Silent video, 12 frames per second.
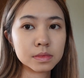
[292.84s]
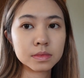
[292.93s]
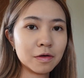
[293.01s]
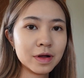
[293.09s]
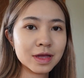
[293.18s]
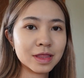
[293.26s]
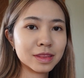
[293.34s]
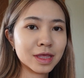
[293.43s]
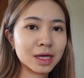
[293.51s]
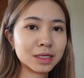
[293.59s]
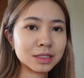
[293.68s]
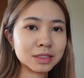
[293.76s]
All right, and
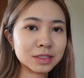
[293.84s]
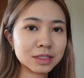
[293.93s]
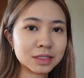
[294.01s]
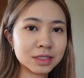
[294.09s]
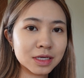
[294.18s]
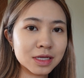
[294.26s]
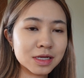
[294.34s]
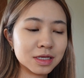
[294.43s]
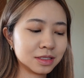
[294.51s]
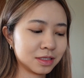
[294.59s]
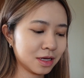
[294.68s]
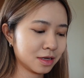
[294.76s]
that is skin
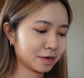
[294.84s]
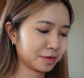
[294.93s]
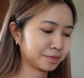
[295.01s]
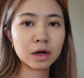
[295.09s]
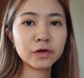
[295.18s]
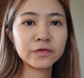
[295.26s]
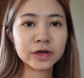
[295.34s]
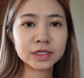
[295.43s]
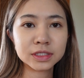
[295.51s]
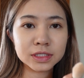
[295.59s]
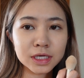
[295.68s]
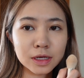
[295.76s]
done. I don't know if you
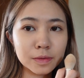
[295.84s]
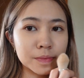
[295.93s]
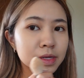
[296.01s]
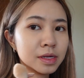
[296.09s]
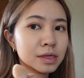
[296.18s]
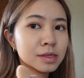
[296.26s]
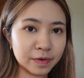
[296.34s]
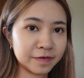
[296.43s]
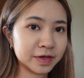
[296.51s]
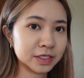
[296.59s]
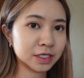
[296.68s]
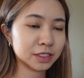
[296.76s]
guys can tell, but my
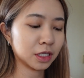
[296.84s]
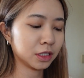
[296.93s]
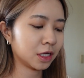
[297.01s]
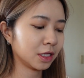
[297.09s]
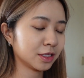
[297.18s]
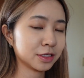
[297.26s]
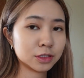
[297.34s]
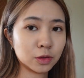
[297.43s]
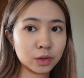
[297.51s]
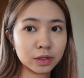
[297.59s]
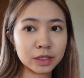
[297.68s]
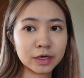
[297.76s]
face looks a lot less
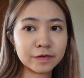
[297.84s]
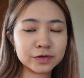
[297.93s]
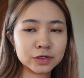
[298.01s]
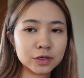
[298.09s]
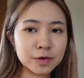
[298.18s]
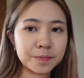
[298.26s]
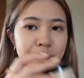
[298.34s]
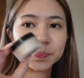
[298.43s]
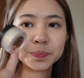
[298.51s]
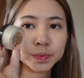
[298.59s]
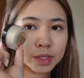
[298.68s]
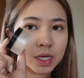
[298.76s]
oily after
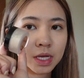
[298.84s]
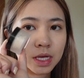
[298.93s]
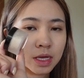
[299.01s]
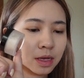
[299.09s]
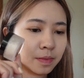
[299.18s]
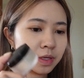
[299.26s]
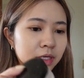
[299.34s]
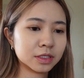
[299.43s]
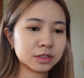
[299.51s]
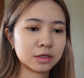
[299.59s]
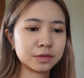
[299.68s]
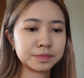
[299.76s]
putting
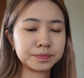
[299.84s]
this on.